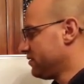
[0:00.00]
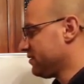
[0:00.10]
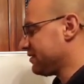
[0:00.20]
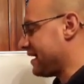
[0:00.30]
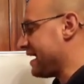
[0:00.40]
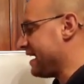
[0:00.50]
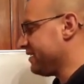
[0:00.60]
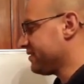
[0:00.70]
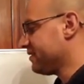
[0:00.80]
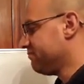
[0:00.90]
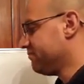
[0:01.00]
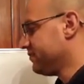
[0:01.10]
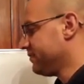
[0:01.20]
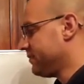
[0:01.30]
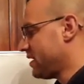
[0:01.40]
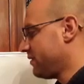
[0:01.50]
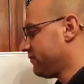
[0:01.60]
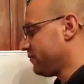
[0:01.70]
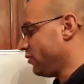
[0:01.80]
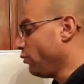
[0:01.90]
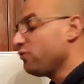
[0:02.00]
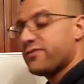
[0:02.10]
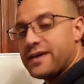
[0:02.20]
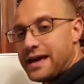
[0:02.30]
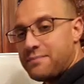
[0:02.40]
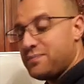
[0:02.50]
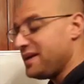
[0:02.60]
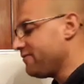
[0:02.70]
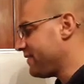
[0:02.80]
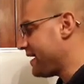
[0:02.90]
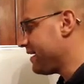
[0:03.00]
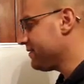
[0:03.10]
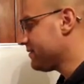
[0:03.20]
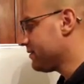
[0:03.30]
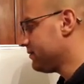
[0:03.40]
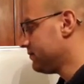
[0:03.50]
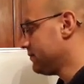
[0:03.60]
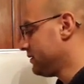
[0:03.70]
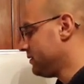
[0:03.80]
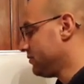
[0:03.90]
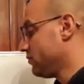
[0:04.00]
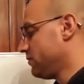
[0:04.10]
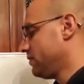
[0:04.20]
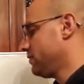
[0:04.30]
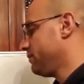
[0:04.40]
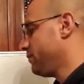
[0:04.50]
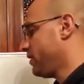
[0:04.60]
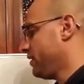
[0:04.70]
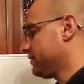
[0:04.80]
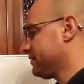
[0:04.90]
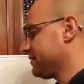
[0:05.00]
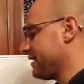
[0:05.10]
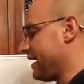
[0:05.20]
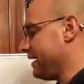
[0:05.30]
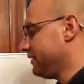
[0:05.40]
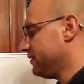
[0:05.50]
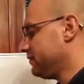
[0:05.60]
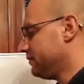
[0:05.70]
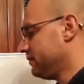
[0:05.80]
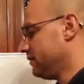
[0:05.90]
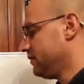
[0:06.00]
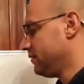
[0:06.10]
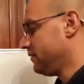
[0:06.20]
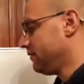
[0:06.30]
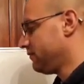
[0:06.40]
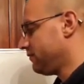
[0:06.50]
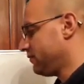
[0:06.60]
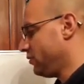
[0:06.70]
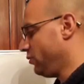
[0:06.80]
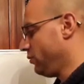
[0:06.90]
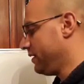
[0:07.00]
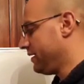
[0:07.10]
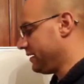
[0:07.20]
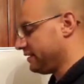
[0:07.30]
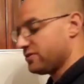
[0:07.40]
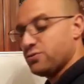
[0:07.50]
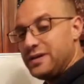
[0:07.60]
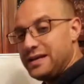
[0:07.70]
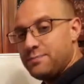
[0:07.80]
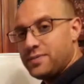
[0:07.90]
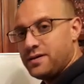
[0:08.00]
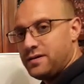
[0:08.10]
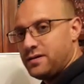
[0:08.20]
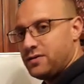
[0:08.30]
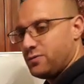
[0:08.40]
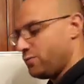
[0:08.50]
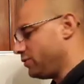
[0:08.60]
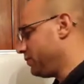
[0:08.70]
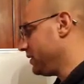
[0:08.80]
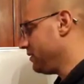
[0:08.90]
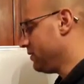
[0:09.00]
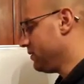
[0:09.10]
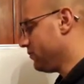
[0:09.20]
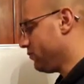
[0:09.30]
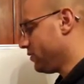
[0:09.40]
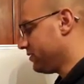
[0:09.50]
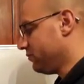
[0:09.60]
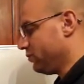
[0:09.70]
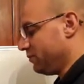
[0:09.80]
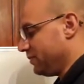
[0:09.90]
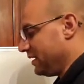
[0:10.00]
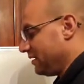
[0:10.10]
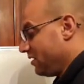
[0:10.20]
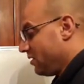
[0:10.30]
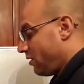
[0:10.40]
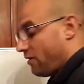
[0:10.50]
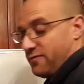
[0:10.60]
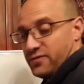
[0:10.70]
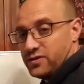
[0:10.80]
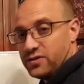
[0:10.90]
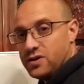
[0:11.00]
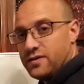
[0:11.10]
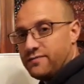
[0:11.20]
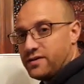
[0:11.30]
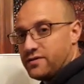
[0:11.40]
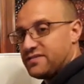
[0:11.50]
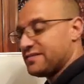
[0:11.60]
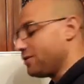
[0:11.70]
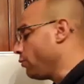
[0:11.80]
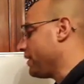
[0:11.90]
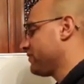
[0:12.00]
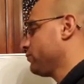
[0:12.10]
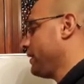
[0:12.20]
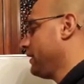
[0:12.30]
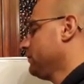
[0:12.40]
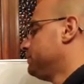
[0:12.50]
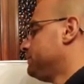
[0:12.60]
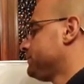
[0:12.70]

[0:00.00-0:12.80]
slides, flows can be fast, but slide, flow, and creep would be often very slow as well.